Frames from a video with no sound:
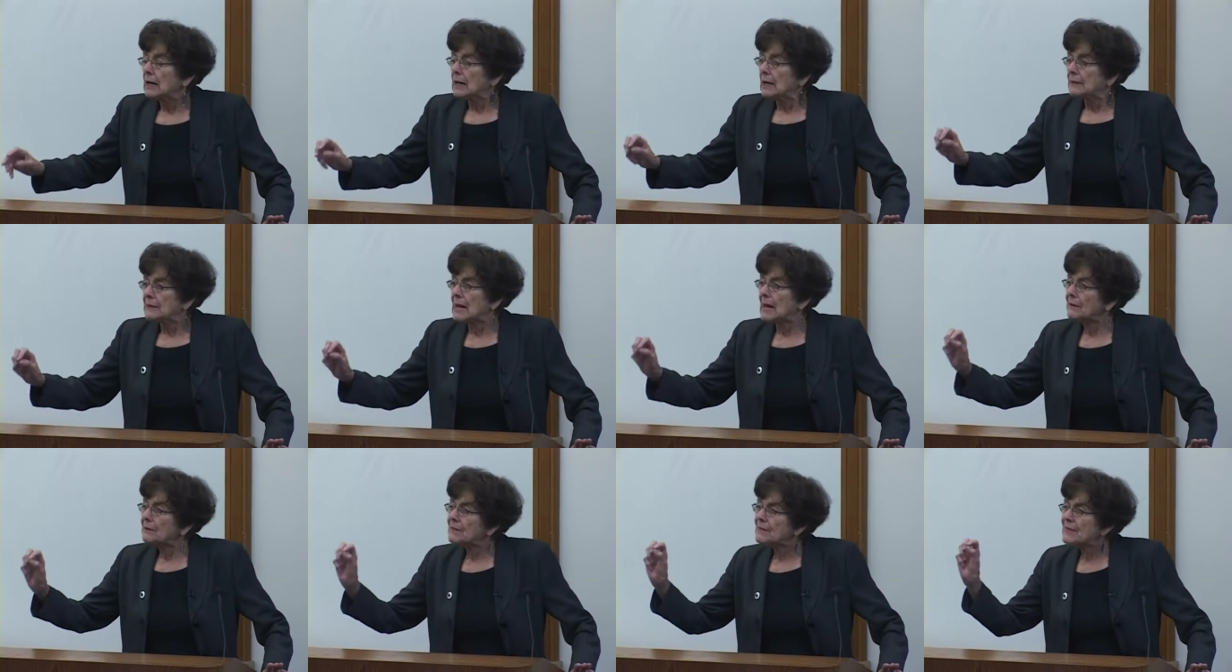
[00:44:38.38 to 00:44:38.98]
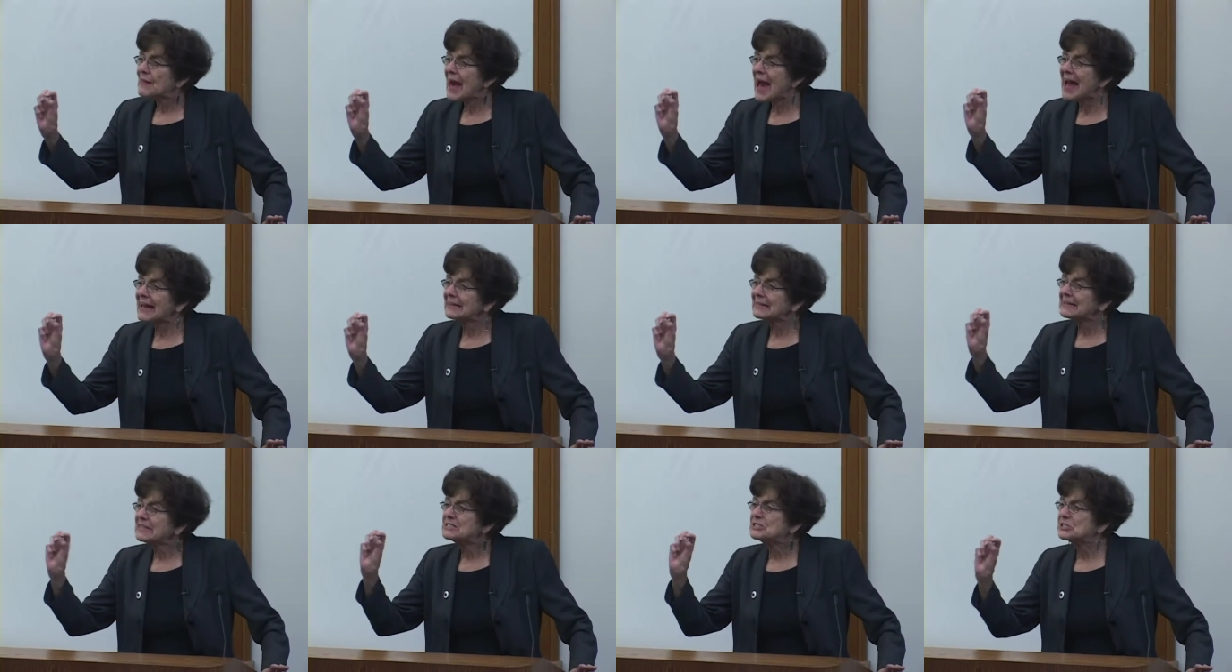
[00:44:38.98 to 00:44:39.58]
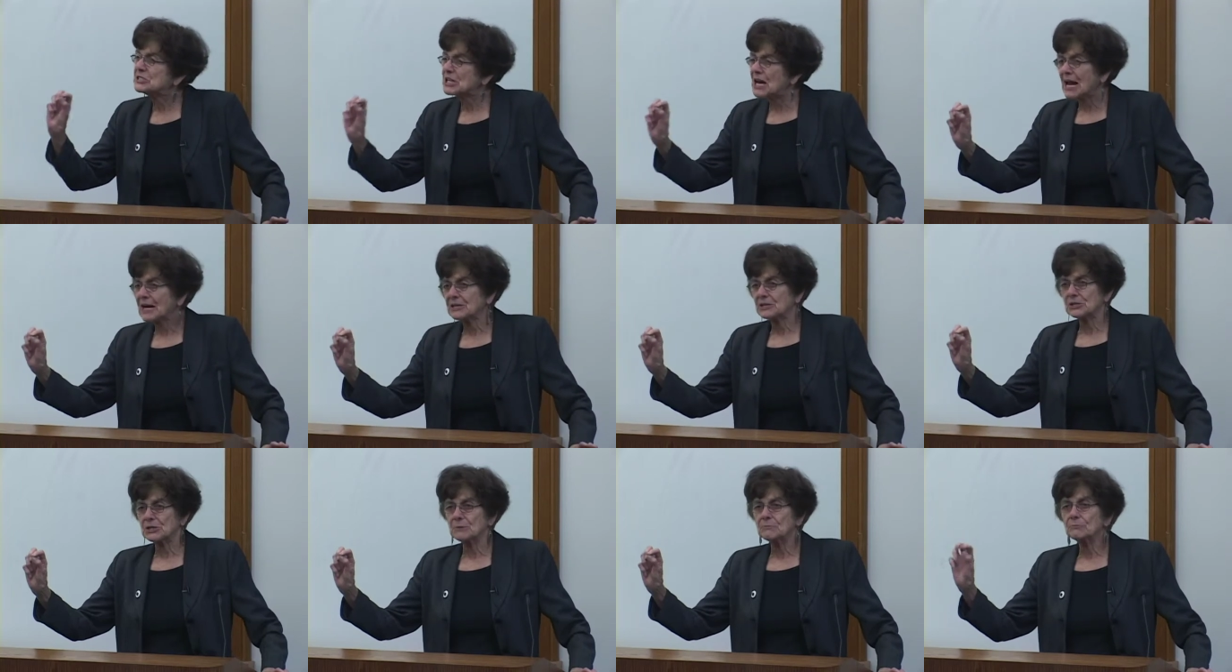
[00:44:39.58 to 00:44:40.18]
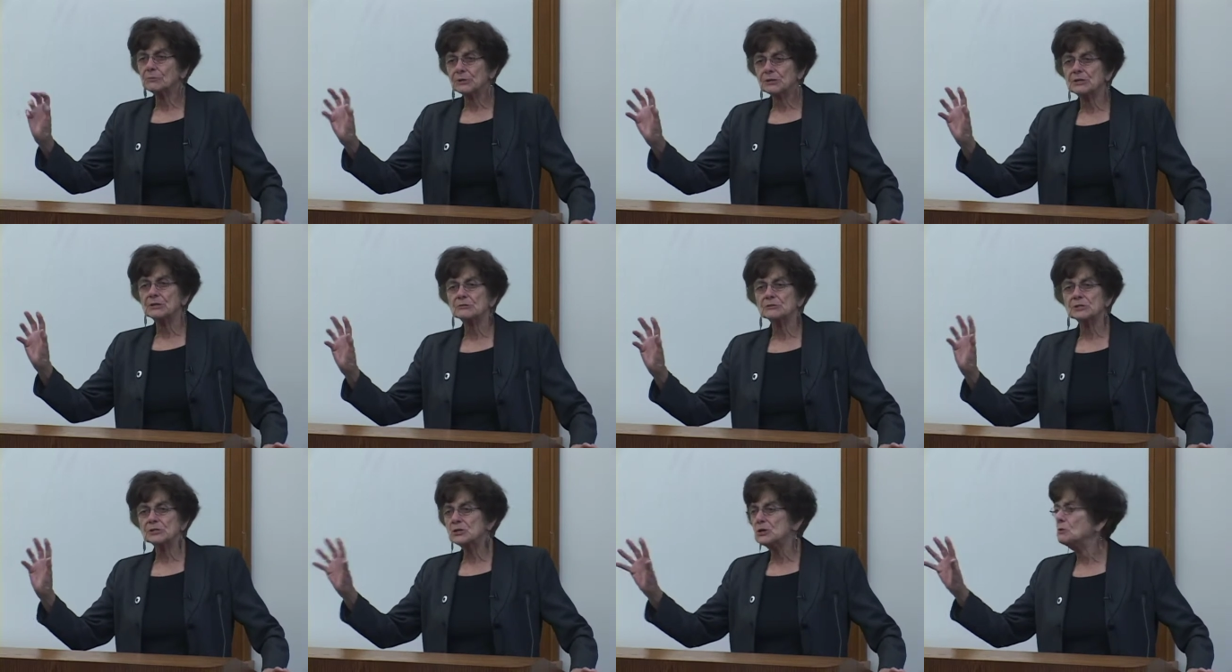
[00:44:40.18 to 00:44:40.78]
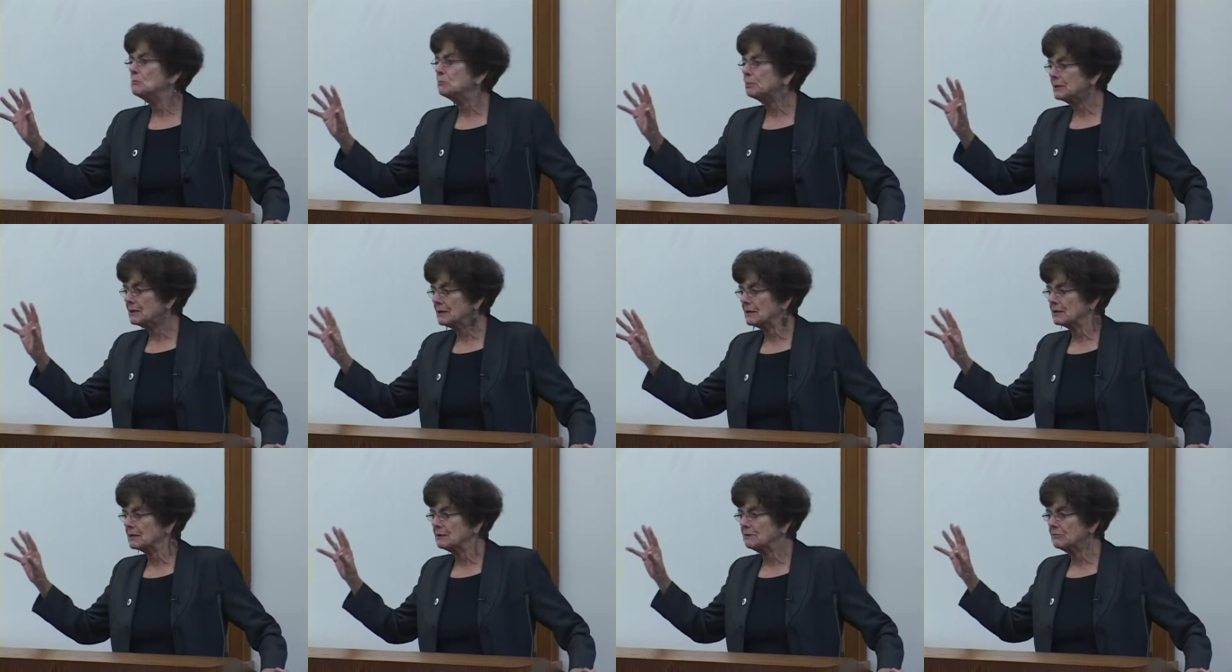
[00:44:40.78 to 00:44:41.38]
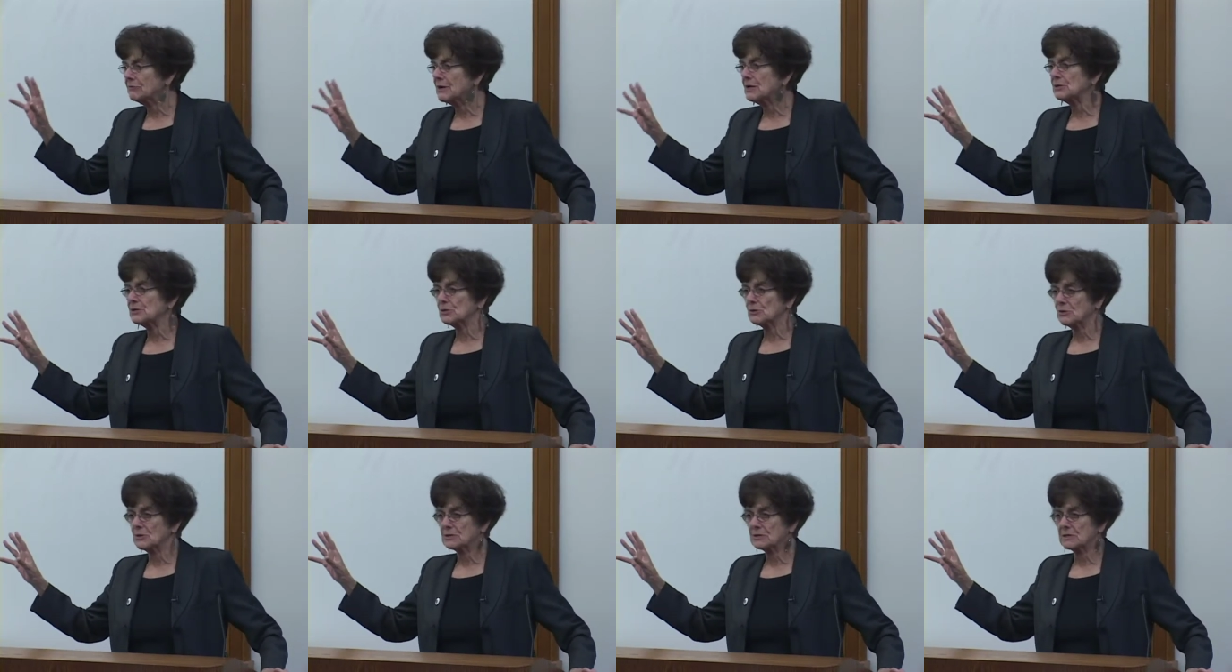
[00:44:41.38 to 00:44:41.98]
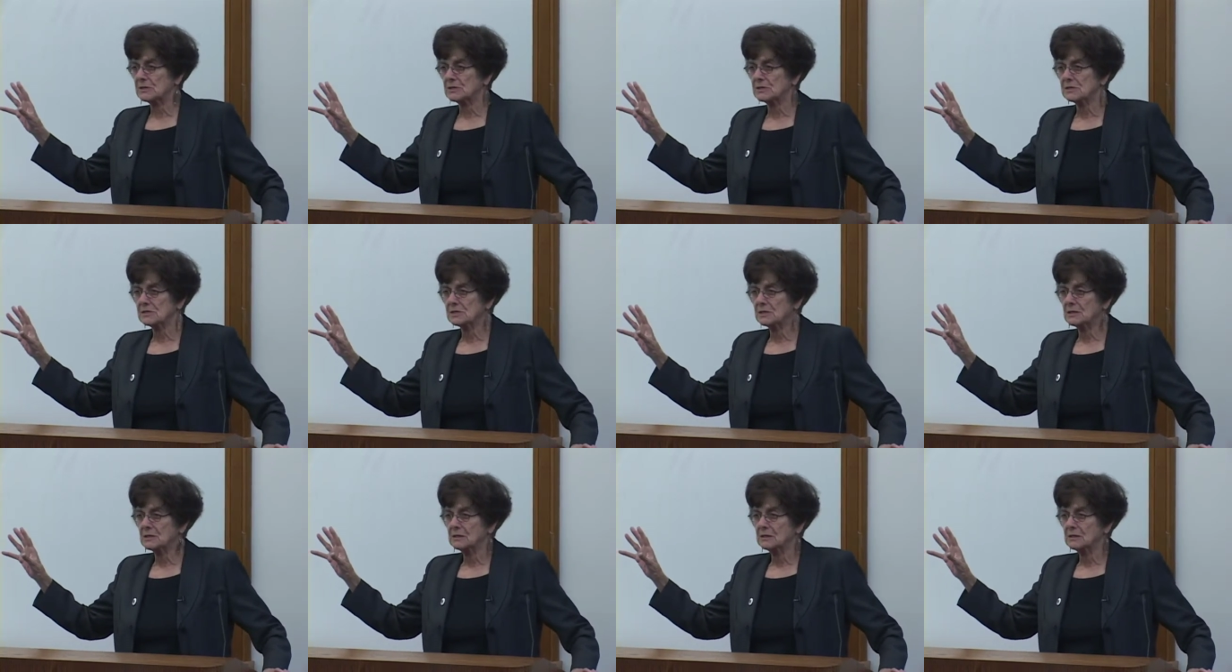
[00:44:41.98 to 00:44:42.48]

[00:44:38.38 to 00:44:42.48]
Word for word: Now, that ejection produced new political resources.